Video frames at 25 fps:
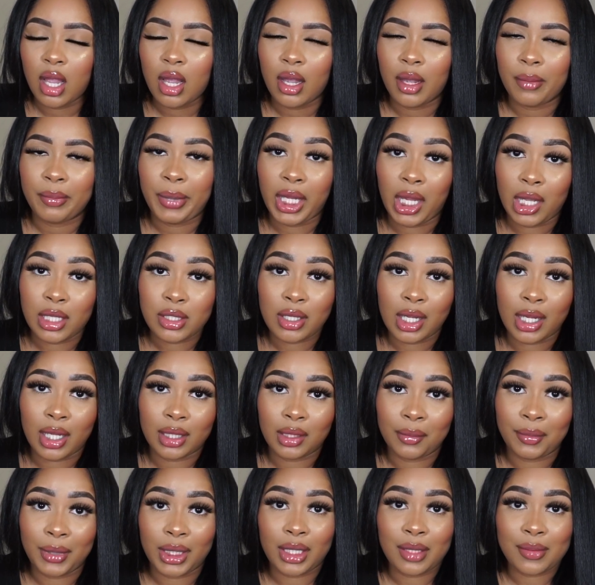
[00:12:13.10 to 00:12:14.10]
But yes, I got
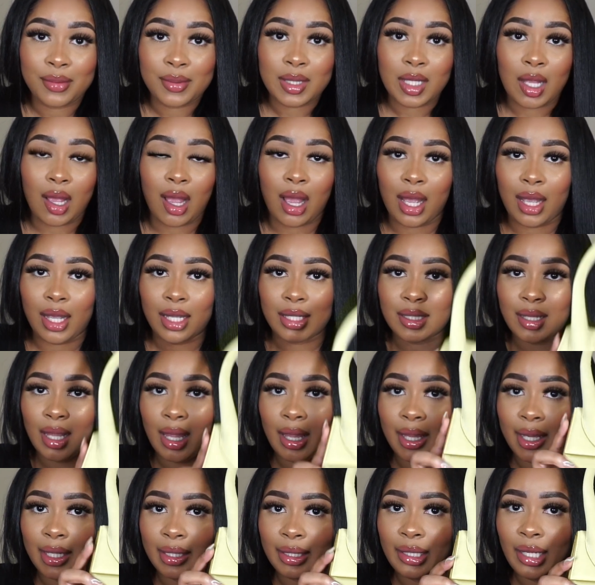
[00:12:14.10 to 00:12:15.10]
the medium size,
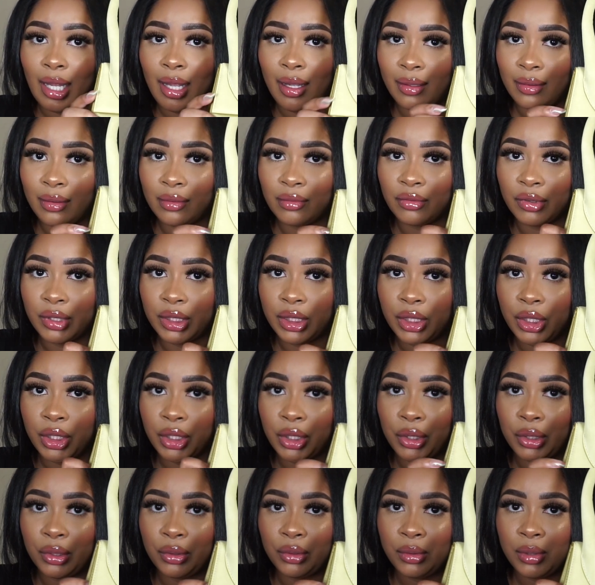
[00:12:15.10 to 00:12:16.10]
and yeah, really
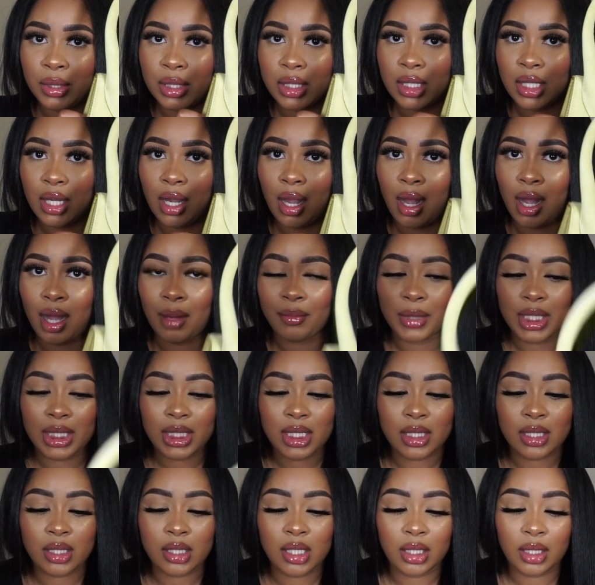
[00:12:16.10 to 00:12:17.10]
cute. This
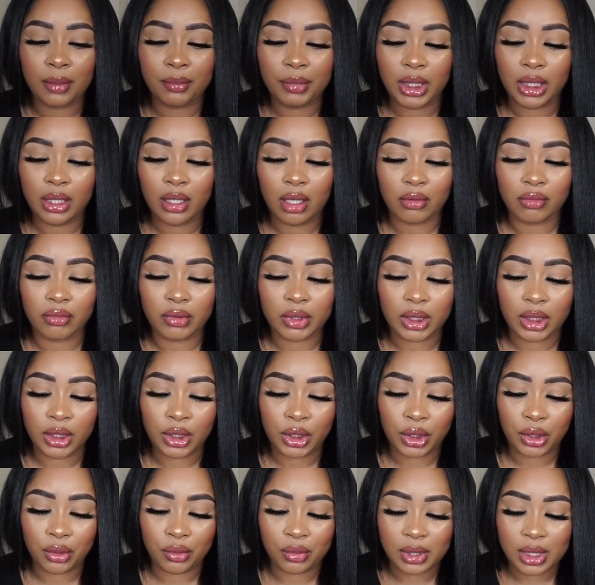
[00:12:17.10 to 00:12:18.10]
is gonna be a really
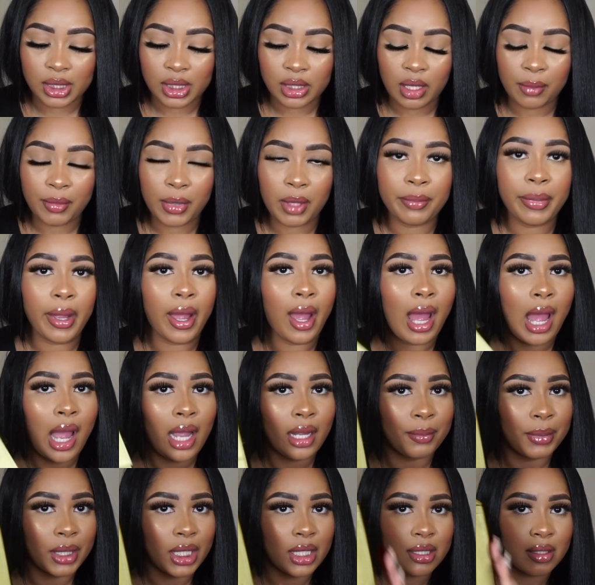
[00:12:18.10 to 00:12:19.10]
cute summer
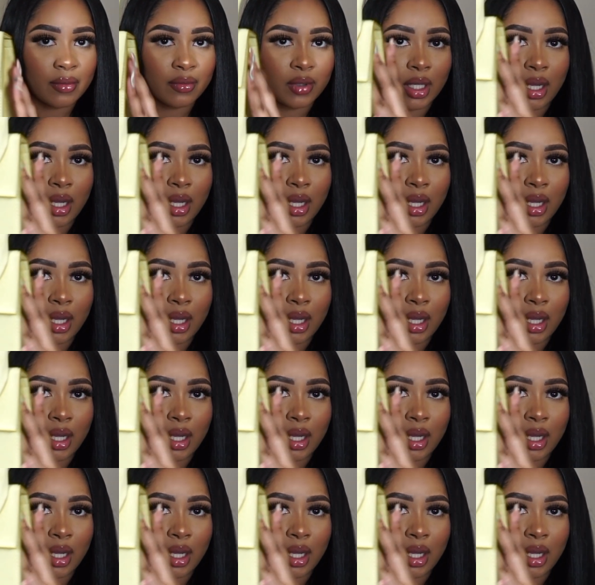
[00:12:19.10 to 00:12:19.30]
bag because of the